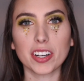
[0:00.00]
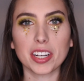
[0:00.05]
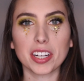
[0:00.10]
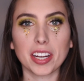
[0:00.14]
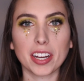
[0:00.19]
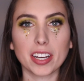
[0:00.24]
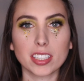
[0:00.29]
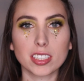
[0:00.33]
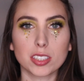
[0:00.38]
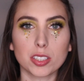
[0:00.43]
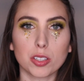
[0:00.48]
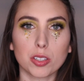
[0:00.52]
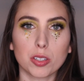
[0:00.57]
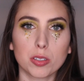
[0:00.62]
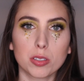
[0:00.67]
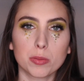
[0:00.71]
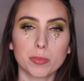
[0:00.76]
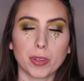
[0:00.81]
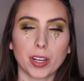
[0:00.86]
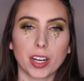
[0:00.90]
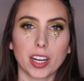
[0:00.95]
Okay guys, so
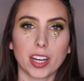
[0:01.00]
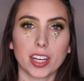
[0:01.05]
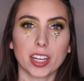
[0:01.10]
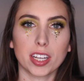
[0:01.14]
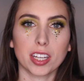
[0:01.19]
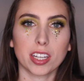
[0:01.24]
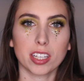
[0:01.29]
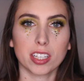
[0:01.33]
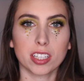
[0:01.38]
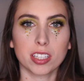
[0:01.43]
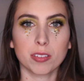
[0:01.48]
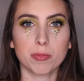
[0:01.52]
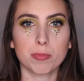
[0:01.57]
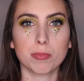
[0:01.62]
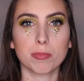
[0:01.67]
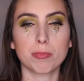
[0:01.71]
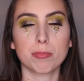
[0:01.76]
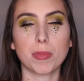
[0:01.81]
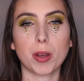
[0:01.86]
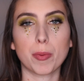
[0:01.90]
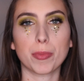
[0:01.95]
my
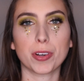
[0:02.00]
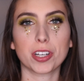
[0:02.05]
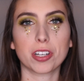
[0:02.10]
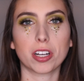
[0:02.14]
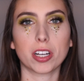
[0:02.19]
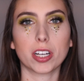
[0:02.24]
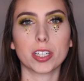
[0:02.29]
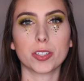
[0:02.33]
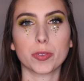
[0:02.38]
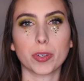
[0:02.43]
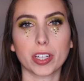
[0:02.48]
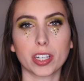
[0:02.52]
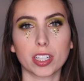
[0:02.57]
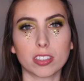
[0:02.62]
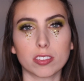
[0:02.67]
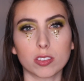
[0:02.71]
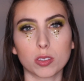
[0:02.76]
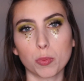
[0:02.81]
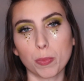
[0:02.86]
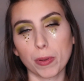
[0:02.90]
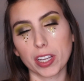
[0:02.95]
memory card ran
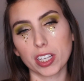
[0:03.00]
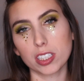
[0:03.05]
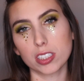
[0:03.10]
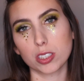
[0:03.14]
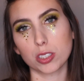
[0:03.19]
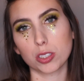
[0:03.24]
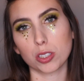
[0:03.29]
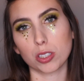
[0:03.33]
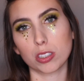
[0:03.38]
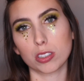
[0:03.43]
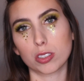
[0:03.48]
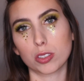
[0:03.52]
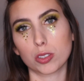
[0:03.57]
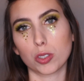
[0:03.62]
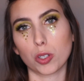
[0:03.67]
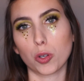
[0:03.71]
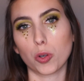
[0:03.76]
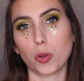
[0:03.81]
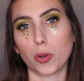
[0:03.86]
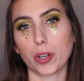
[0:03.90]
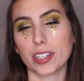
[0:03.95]
out of space,
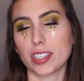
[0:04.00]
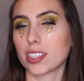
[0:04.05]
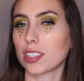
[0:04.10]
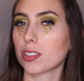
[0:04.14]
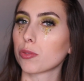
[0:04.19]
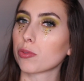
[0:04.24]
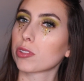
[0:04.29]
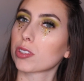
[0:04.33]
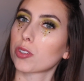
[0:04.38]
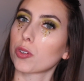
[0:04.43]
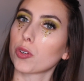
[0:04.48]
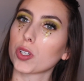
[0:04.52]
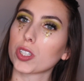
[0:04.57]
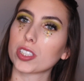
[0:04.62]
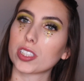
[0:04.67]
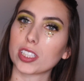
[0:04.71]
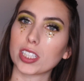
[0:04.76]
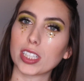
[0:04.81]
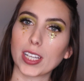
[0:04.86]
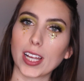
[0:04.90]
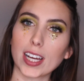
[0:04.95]
so it didn't record
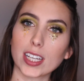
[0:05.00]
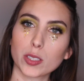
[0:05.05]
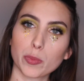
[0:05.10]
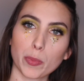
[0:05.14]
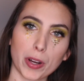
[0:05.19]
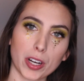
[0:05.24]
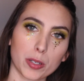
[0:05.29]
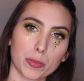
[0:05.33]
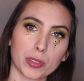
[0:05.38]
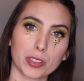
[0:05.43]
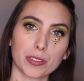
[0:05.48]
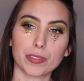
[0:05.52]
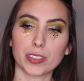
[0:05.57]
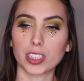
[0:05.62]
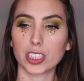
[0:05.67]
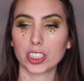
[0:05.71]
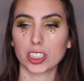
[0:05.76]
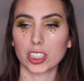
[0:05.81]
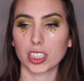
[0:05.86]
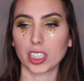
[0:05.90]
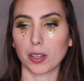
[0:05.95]
the last part of me
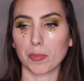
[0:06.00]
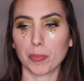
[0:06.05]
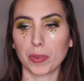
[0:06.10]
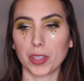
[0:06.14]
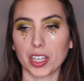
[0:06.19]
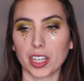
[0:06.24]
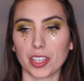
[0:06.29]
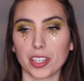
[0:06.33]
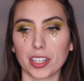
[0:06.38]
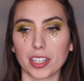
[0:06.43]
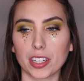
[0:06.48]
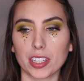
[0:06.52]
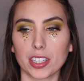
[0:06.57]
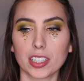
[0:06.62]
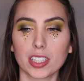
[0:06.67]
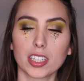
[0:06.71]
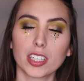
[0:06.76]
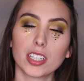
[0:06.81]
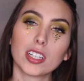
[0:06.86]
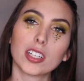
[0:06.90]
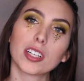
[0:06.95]
finishing up the other
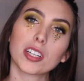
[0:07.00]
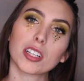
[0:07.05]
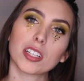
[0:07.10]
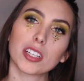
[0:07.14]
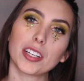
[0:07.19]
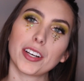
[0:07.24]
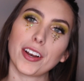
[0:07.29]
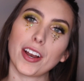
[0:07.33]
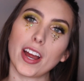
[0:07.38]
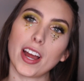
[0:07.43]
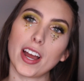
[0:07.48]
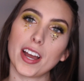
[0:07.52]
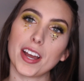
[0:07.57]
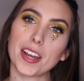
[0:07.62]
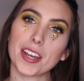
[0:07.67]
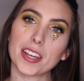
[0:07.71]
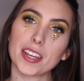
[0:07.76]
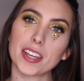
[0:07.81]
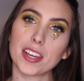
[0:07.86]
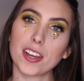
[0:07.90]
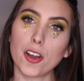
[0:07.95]
glitter
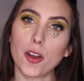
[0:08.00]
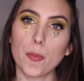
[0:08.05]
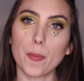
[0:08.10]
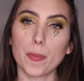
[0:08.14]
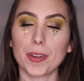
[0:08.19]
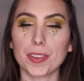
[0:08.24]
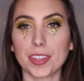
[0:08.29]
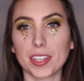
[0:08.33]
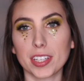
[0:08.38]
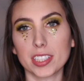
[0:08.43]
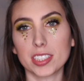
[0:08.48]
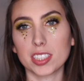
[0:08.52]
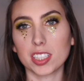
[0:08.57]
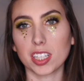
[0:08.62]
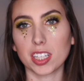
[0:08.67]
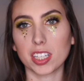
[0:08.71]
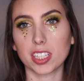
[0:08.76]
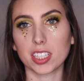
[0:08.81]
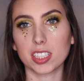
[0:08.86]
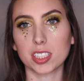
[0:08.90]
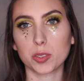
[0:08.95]
eye, but this
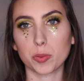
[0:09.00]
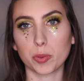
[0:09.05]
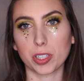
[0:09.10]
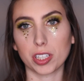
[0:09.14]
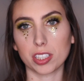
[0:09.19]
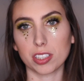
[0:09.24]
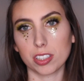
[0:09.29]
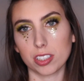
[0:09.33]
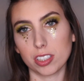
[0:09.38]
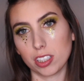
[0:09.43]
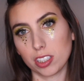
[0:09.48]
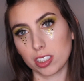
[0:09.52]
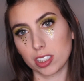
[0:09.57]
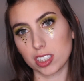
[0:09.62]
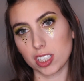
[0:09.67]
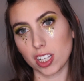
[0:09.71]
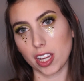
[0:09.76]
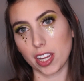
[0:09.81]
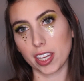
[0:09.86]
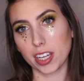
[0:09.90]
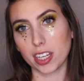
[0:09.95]
is what it
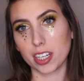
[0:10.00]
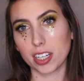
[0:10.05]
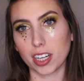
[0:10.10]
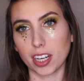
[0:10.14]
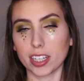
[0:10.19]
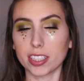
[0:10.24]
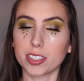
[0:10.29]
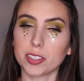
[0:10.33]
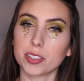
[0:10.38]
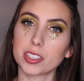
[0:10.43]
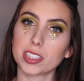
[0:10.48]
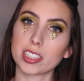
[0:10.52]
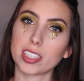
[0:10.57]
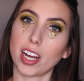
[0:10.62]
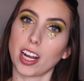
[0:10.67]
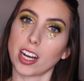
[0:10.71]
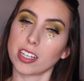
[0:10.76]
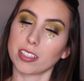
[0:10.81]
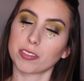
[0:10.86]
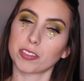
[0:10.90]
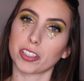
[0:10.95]
looks like. I know it's
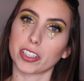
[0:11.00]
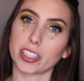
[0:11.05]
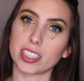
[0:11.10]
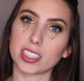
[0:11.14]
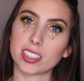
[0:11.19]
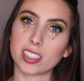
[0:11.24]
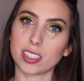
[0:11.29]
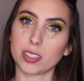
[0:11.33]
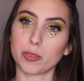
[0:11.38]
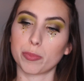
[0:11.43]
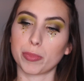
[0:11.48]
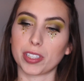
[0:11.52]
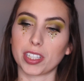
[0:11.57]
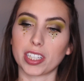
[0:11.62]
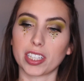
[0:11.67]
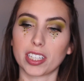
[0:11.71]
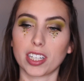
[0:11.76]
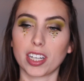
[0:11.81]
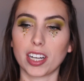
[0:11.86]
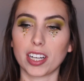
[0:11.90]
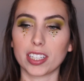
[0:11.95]
kind of crazy, but
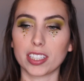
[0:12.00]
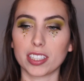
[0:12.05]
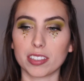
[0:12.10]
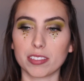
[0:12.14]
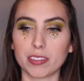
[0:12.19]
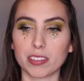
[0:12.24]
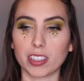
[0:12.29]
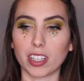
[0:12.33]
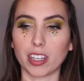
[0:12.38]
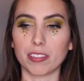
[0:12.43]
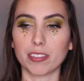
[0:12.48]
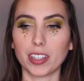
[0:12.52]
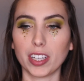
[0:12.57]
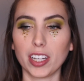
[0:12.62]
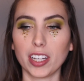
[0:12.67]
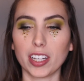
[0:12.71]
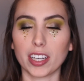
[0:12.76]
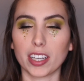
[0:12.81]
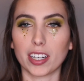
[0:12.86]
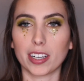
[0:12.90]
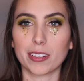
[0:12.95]
I kind of love
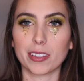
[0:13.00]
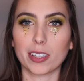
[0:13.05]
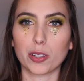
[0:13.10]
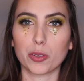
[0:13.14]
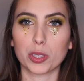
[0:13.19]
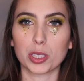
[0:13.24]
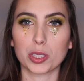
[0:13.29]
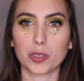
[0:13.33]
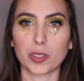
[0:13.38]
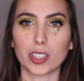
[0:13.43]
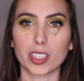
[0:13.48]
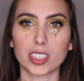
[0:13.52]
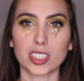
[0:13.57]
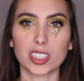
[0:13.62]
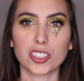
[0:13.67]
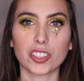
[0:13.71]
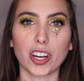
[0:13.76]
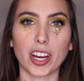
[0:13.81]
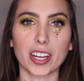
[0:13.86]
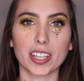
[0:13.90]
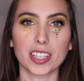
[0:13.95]
it, and I always wanted
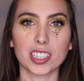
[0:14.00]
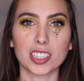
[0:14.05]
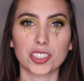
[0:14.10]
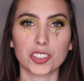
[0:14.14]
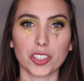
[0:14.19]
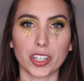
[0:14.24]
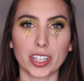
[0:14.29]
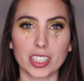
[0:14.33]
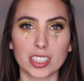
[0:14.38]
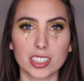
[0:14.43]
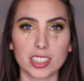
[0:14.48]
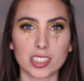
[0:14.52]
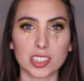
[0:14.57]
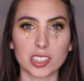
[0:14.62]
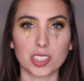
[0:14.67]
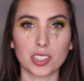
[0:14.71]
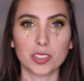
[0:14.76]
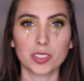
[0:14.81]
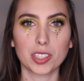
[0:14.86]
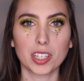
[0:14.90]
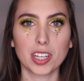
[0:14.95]
to try this trend,
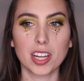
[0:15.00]
so